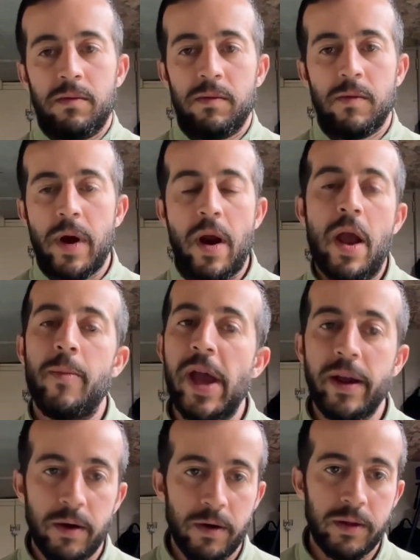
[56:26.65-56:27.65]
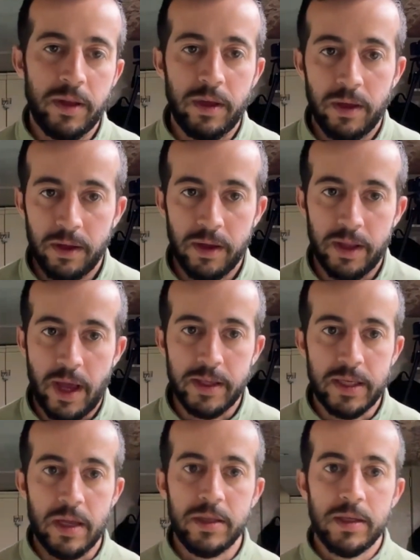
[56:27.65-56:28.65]
where I'm at currently in that
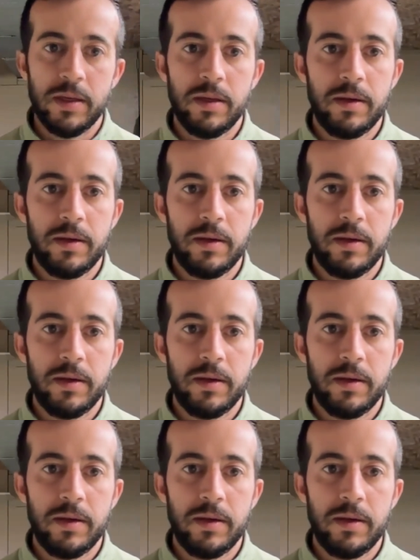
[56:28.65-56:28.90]
sense.